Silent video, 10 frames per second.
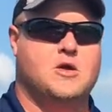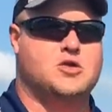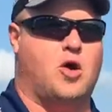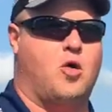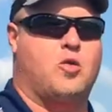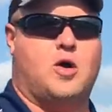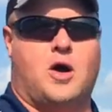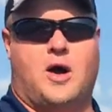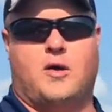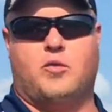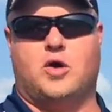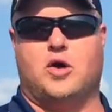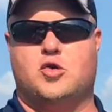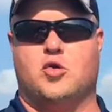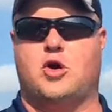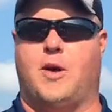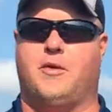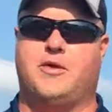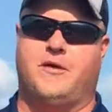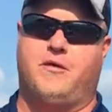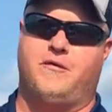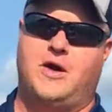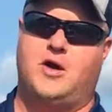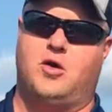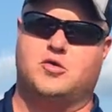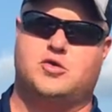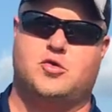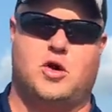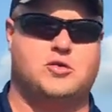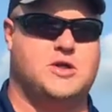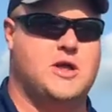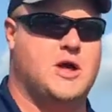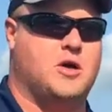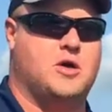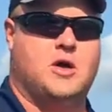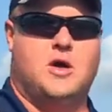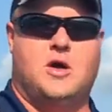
So we're do a couple different videos throughout the year.